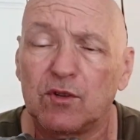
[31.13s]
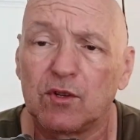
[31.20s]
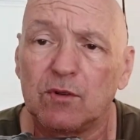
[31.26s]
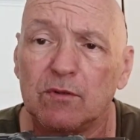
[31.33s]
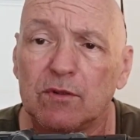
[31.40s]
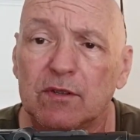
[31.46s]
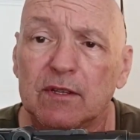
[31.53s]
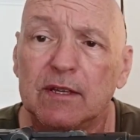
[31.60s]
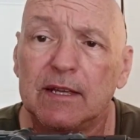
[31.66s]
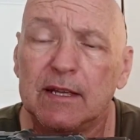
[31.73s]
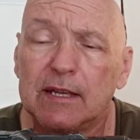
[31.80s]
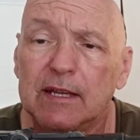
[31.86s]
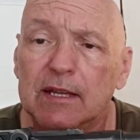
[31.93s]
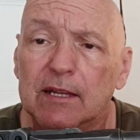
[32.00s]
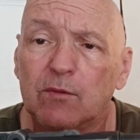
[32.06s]
joules,
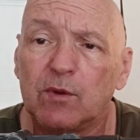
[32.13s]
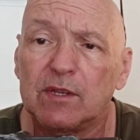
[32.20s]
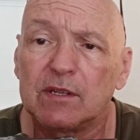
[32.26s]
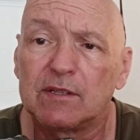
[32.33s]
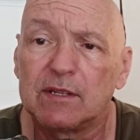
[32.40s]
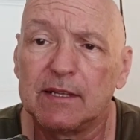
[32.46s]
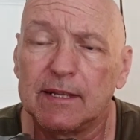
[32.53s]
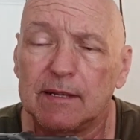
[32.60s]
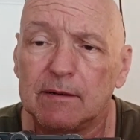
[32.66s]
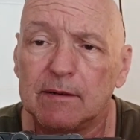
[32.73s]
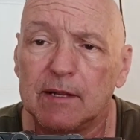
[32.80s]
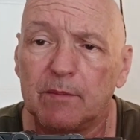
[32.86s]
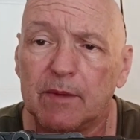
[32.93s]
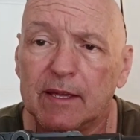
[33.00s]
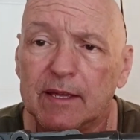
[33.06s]
which is the legal
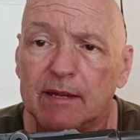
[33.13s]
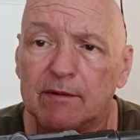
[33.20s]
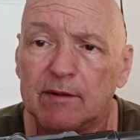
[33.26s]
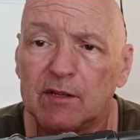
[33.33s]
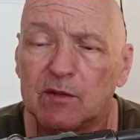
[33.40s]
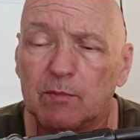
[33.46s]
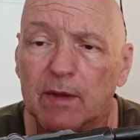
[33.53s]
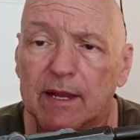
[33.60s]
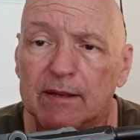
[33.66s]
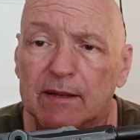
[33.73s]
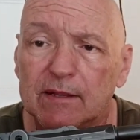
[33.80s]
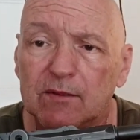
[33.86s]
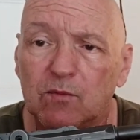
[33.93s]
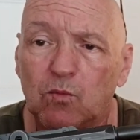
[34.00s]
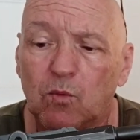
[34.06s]
limit here in Spain.
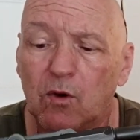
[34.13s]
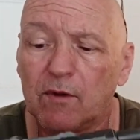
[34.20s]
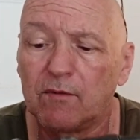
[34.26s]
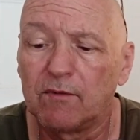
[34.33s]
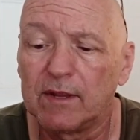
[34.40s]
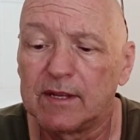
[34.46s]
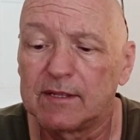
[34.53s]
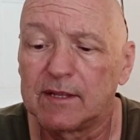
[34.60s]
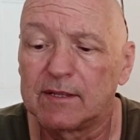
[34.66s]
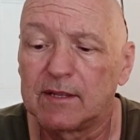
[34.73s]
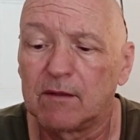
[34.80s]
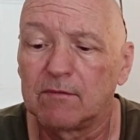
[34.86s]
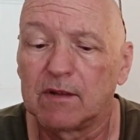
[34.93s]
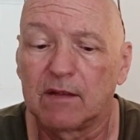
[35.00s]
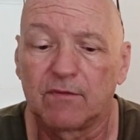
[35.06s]
That's one reason I
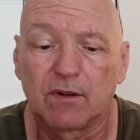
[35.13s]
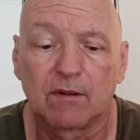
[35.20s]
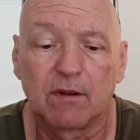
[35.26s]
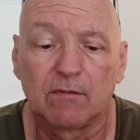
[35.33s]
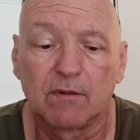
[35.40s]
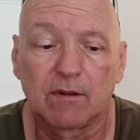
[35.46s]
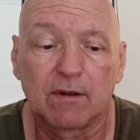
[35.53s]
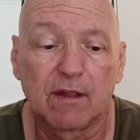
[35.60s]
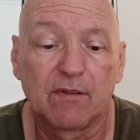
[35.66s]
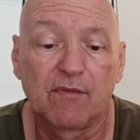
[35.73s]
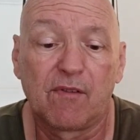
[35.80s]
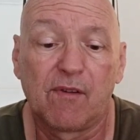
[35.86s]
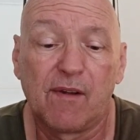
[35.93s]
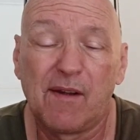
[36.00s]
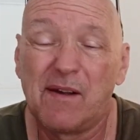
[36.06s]
don't have a
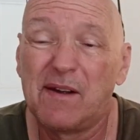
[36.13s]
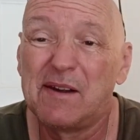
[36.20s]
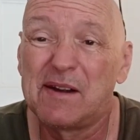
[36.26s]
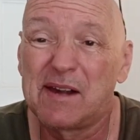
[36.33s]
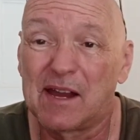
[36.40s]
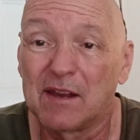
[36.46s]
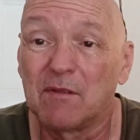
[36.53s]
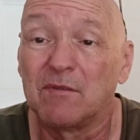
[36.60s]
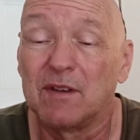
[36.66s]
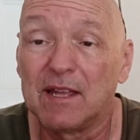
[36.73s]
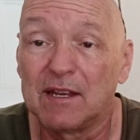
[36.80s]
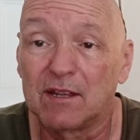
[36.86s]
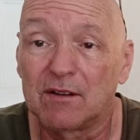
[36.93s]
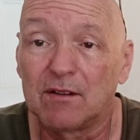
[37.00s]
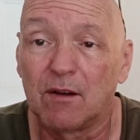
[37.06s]
chronograph. I don't
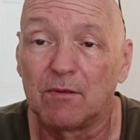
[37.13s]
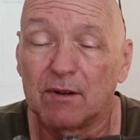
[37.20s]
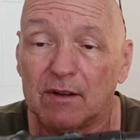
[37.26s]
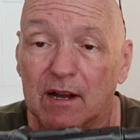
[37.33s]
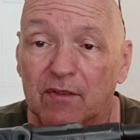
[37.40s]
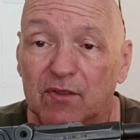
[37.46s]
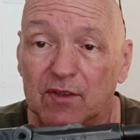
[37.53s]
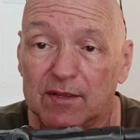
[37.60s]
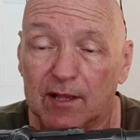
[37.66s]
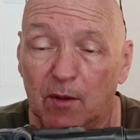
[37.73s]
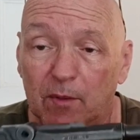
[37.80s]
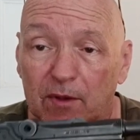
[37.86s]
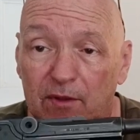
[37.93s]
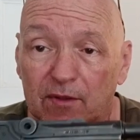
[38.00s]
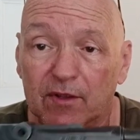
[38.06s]
need a chronograph to tell
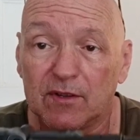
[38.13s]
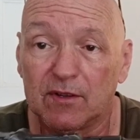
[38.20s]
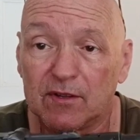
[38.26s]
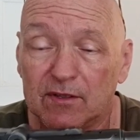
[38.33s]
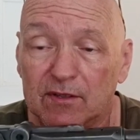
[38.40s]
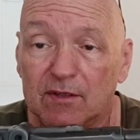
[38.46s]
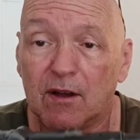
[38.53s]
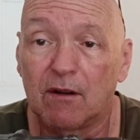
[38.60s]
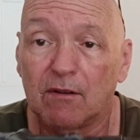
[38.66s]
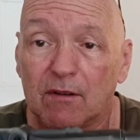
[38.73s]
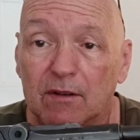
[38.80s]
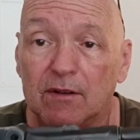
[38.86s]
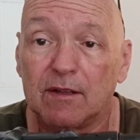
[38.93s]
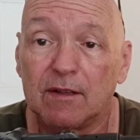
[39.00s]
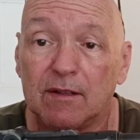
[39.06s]
me that this is not
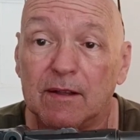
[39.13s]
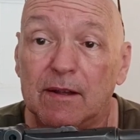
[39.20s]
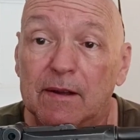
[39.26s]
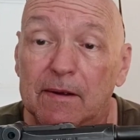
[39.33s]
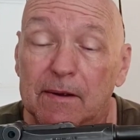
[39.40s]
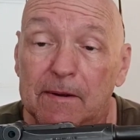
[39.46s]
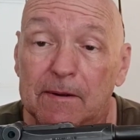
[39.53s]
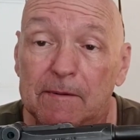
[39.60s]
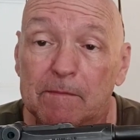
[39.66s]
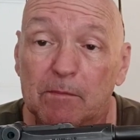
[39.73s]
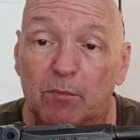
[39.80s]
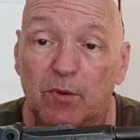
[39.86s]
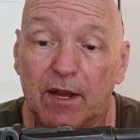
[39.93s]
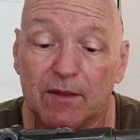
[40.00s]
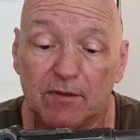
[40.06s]
going to
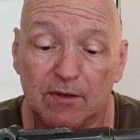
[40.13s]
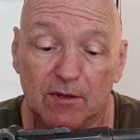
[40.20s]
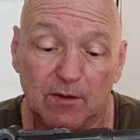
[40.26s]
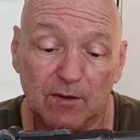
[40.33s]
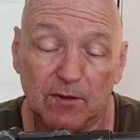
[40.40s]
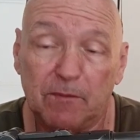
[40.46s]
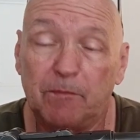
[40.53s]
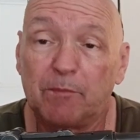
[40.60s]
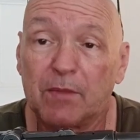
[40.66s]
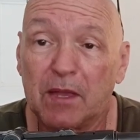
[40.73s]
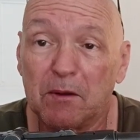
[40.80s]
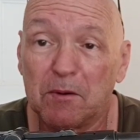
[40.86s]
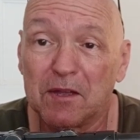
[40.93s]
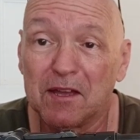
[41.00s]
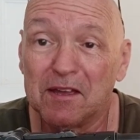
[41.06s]
break the law,
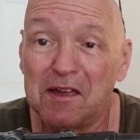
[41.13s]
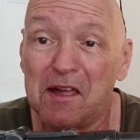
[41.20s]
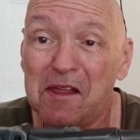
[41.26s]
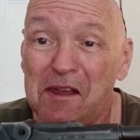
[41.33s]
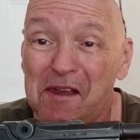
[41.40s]
okay?